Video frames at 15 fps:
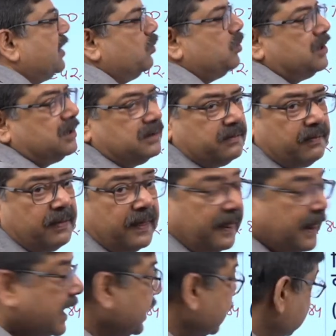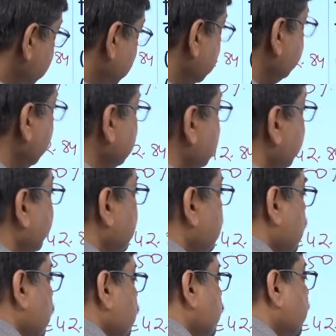out. 6 by 7 is
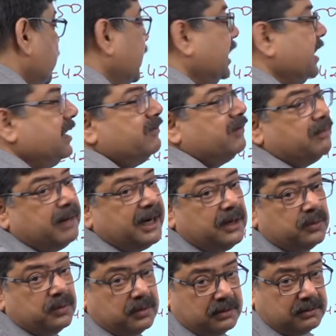also greater than 1 by 2.